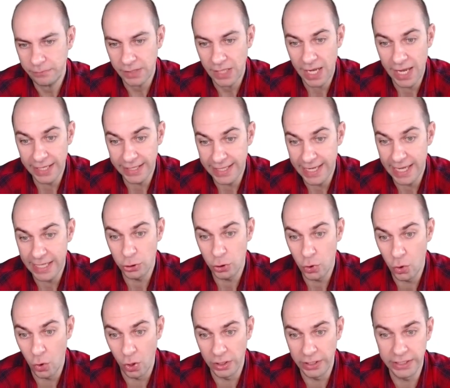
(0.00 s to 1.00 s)
I can
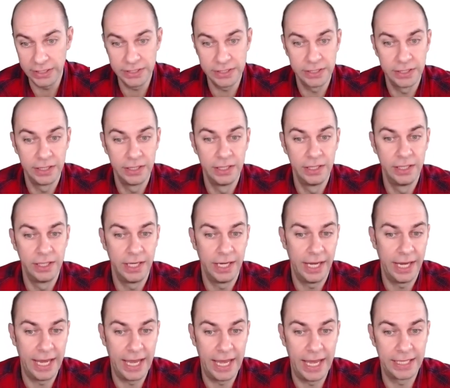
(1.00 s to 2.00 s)
call it
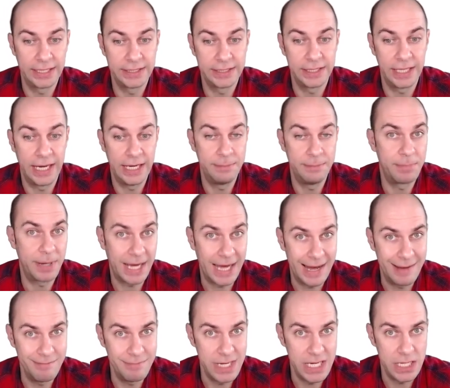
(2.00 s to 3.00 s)
at a
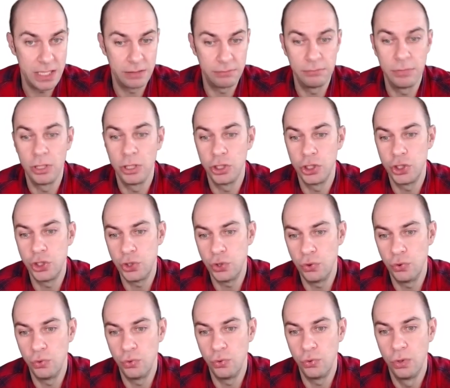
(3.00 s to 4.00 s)
premium
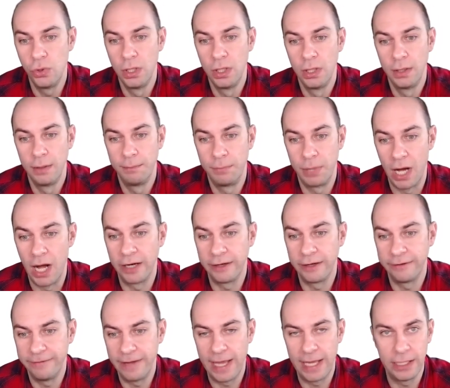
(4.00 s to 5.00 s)
to par
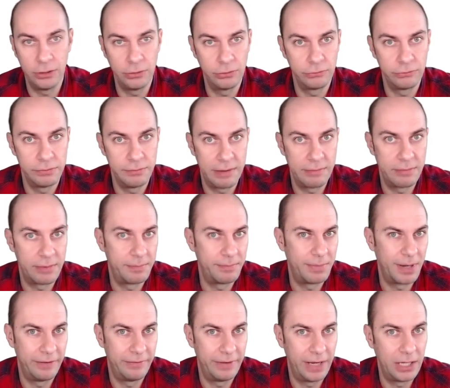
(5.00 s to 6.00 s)
value. Remember,
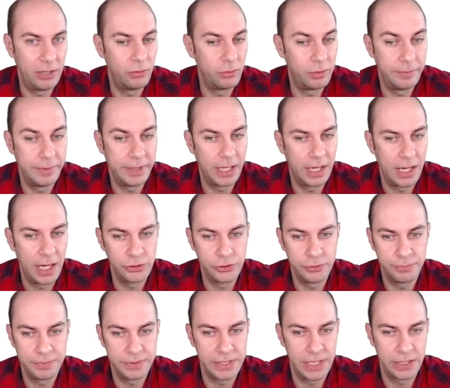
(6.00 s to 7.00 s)
par value will be
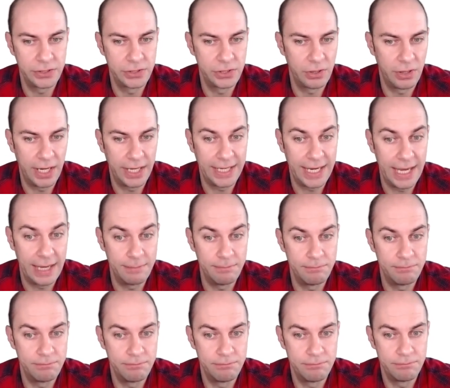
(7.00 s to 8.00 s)
100%, so I can
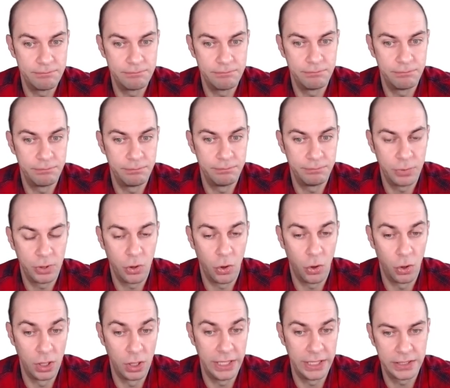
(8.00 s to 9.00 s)

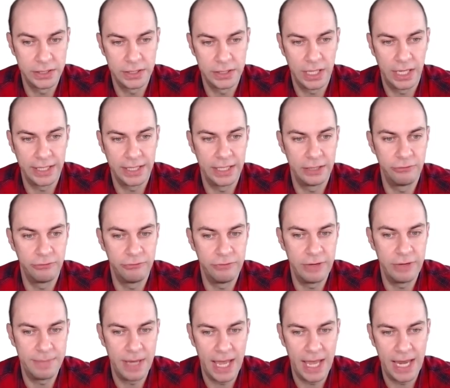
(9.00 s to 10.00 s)
call it, I can
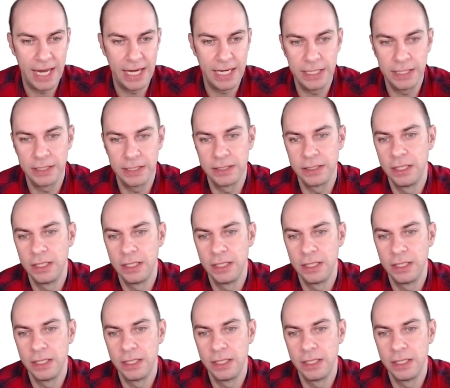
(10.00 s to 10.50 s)
repay